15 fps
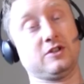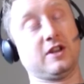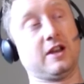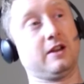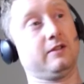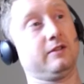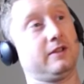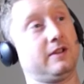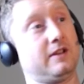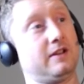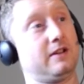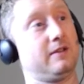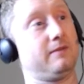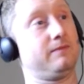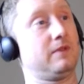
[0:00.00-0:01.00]
on the channel.
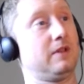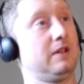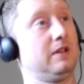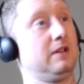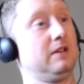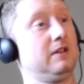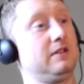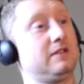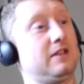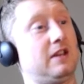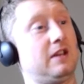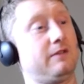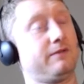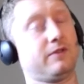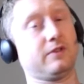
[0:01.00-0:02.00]

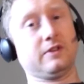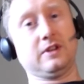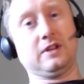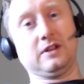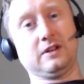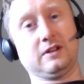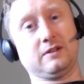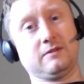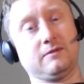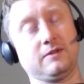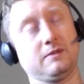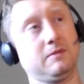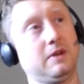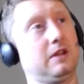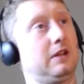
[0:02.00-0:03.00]
Sign up for the
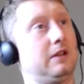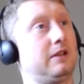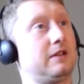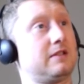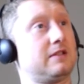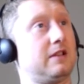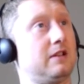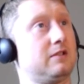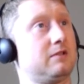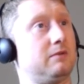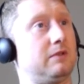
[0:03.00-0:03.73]
mailing list there,